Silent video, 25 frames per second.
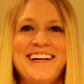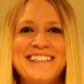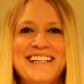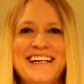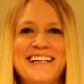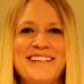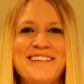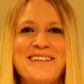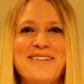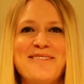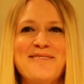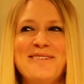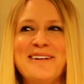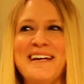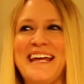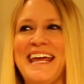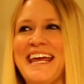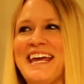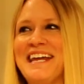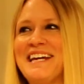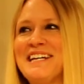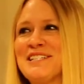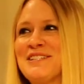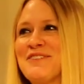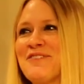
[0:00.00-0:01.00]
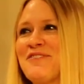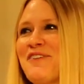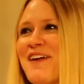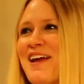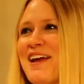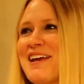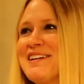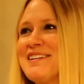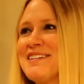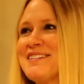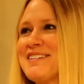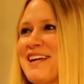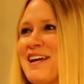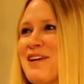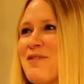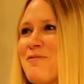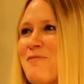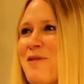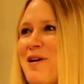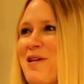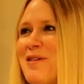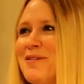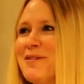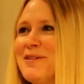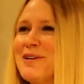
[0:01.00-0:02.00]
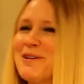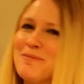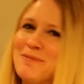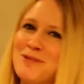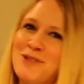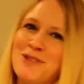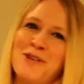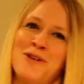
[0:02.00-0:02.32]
how's it going? It is Fangs and welcome